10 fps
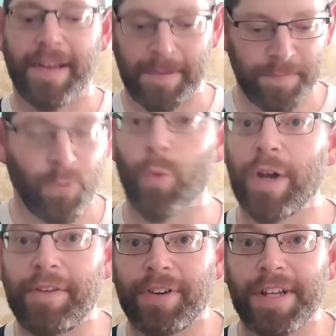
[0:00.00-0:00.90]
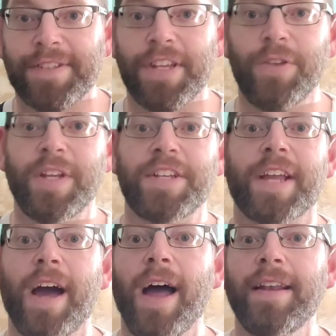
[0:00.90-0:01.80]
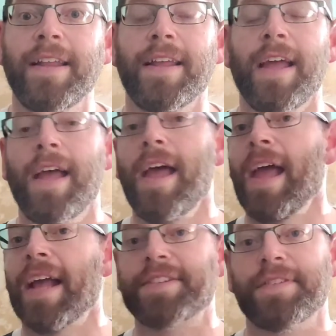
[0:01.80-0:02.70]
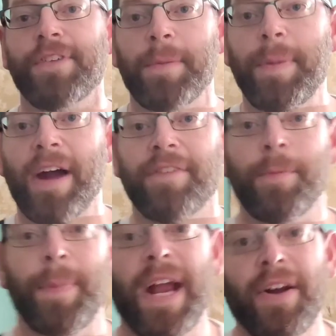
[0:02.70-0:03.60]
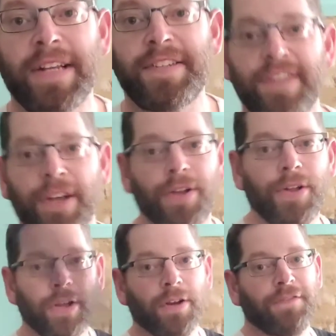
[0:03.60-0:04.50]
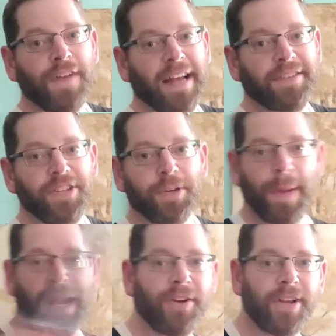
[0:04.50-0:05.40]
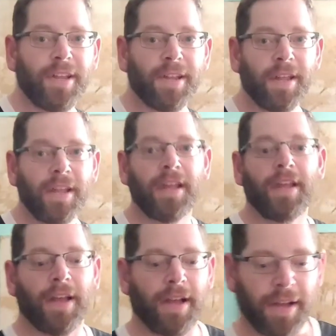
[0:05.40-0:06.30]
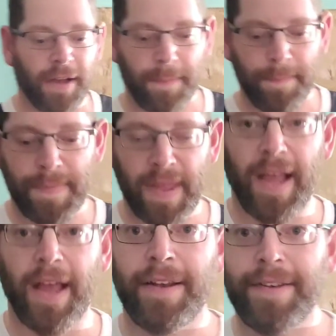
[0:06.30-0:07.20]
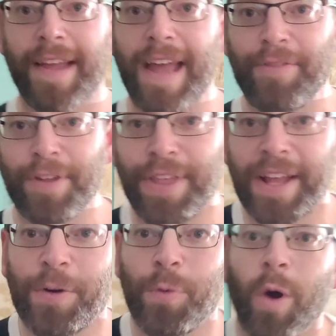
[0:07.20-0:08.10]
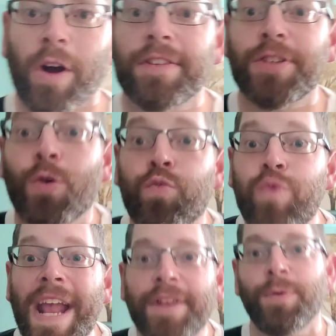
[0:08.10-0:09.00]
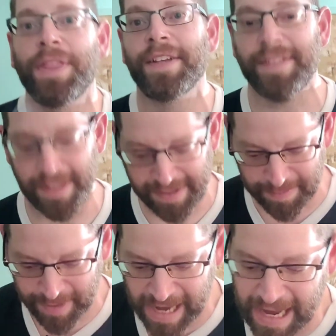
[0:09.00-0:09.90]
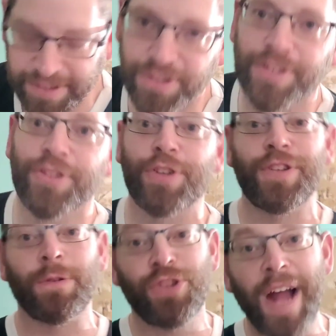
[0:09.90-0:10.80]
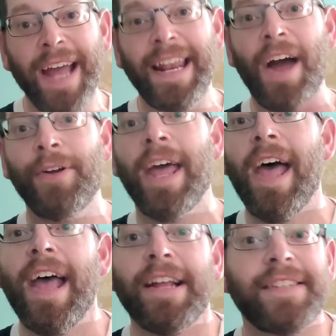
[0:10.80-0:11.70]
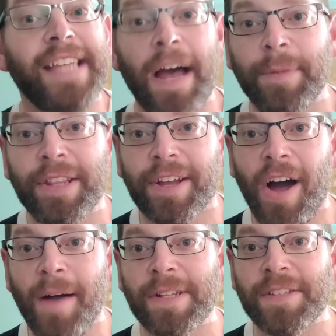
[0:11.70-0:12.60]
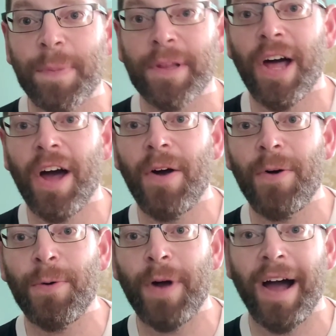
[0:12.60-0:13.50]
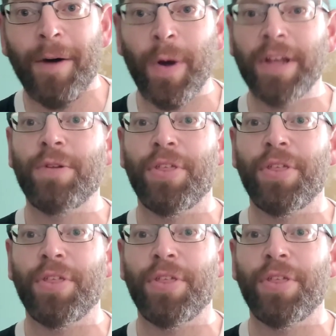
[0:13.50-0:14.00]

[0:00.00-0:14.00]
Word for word: um, whatever it is that you need to cut it's a very powerful parry still you're fast in your parry um, and everything works great with this system, guys. You just so try it out. Tell me in the comments below uh, what